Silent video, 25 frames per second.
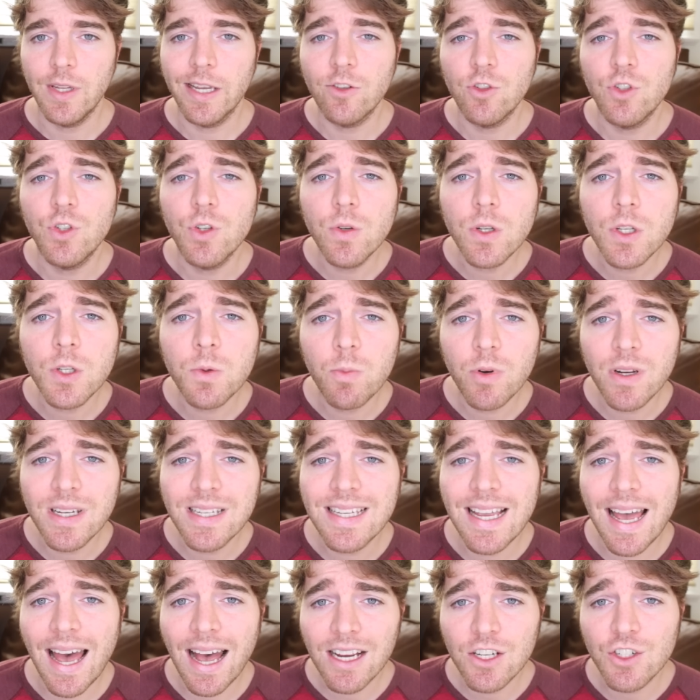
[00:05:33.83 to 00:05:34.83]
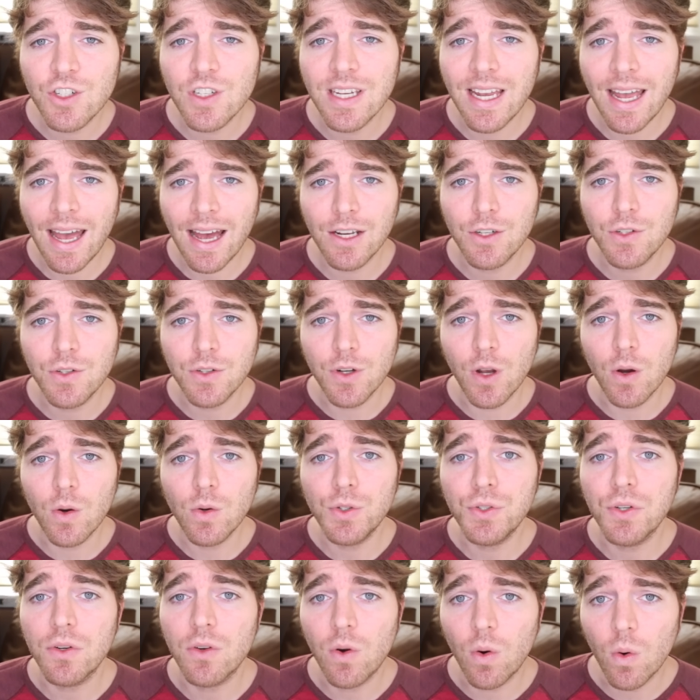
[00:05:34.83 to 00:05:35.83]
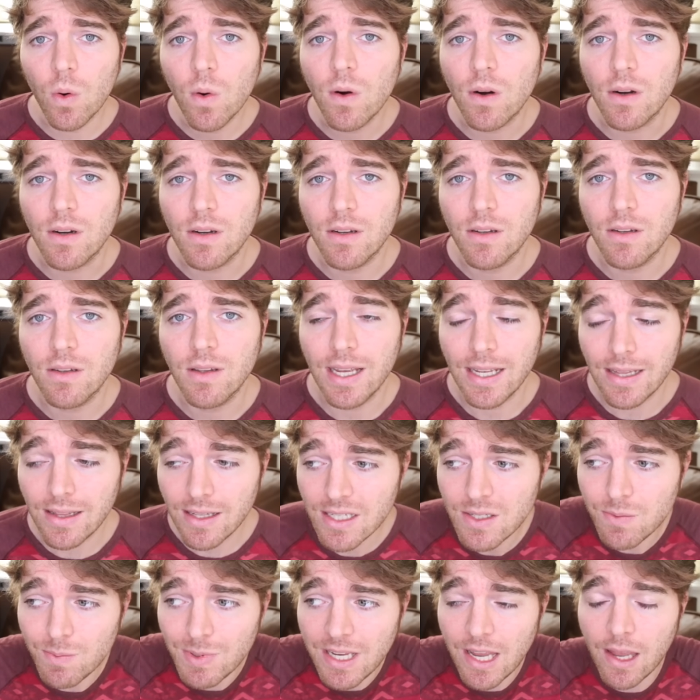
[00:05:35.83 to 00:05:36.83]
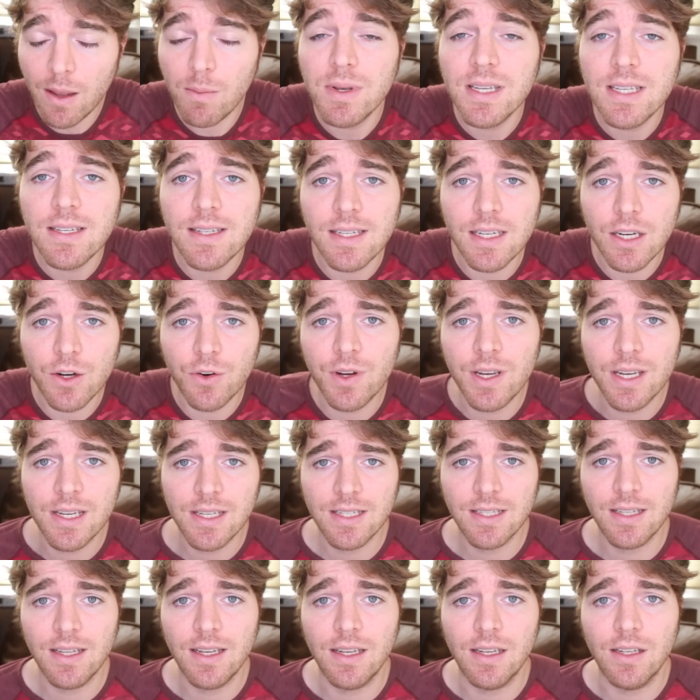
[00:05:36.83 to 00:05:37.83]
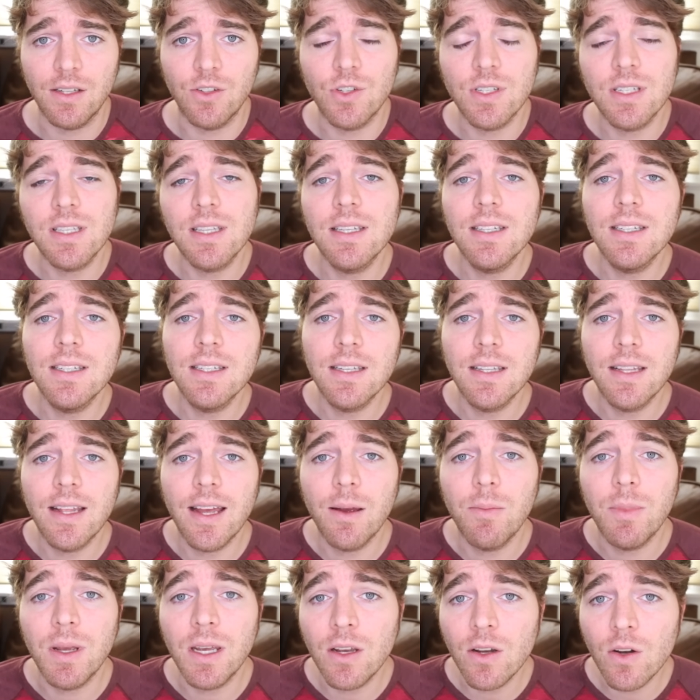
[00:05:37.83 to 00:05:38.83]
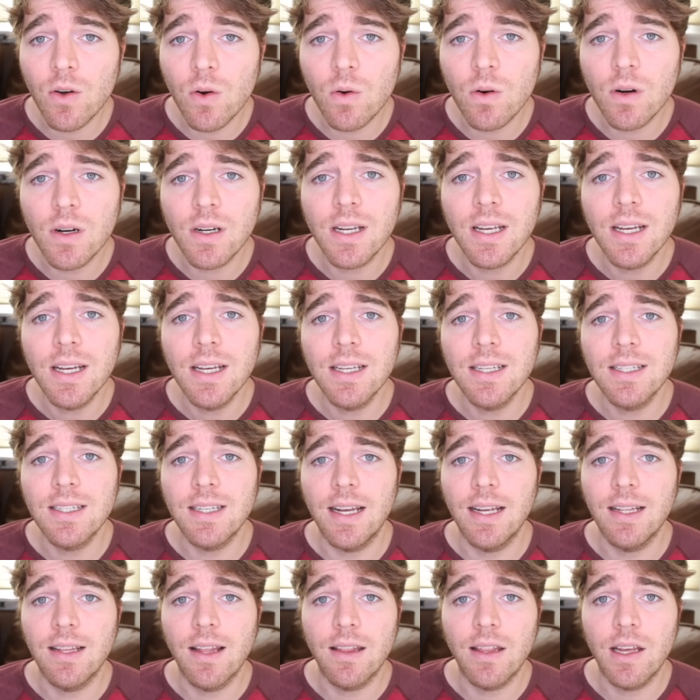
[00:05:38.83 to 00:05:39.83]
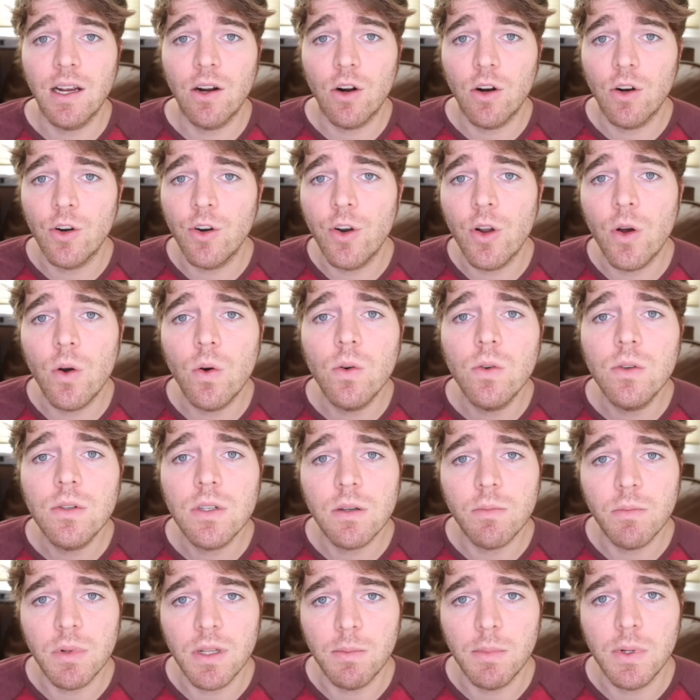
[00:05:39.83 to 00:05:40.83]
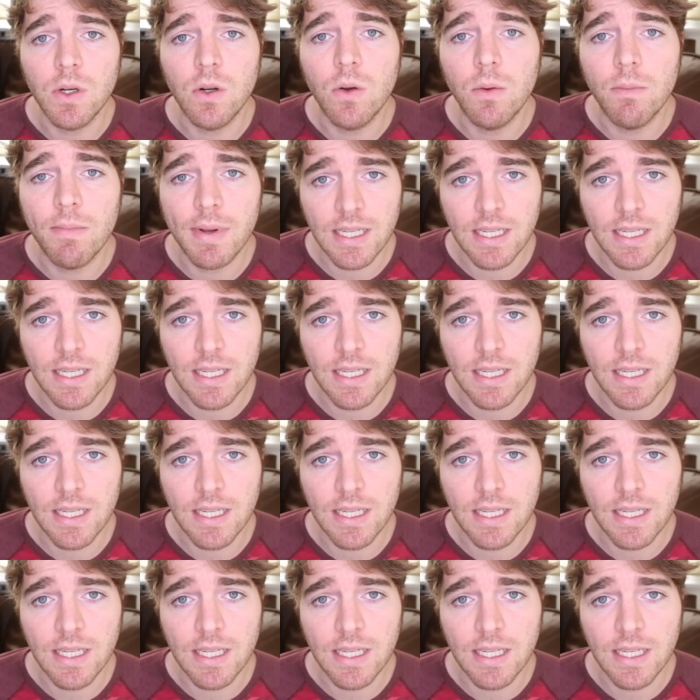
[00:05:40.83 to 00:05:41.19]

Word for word: Now Judas Priest actually had to go to court. Like this became a serious thing. Just listen to them in court saying that there are no subliminal